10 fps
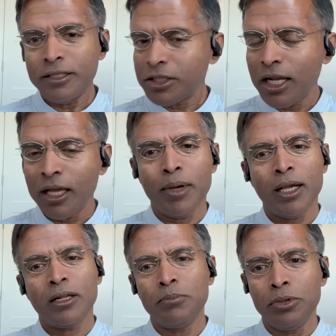just like
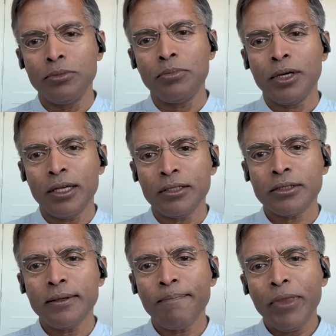Michael Bloomberg is.
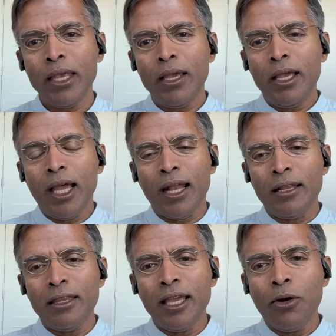And I
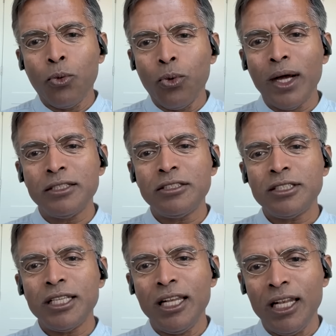think once
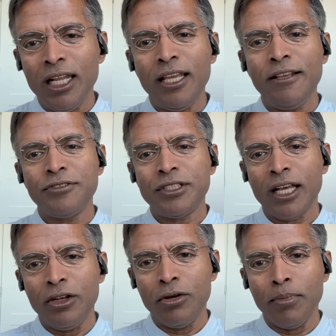he leaves
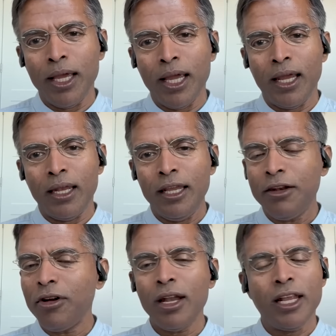that domain, he
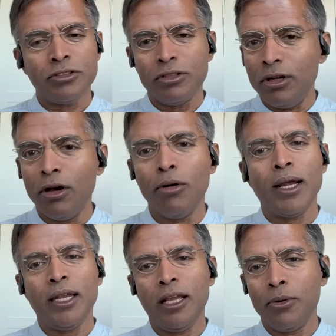really has no
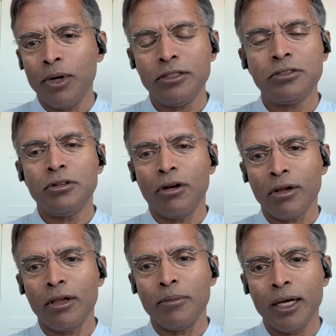idea what he's
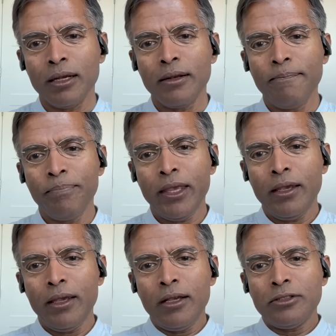talking about.
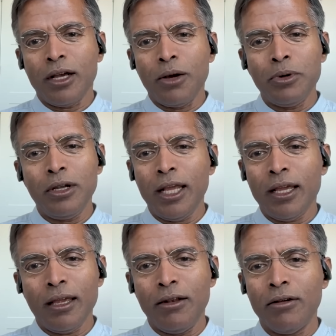So I wouldn't
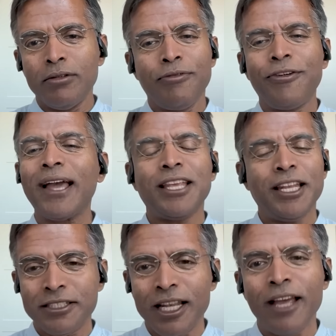take, you know, the fact that
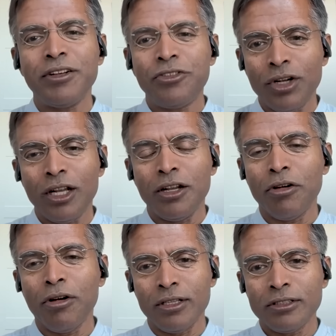he has $11 trillion
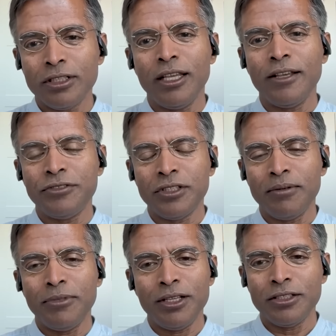gives
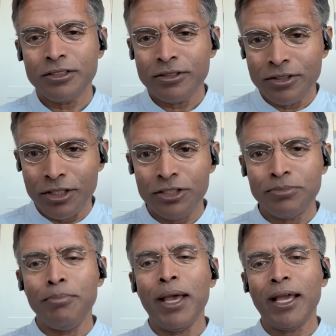him this
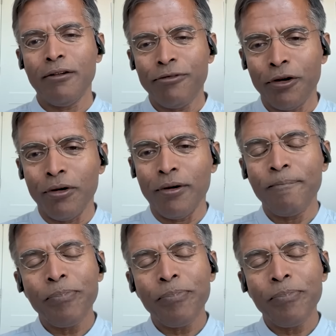megaphone.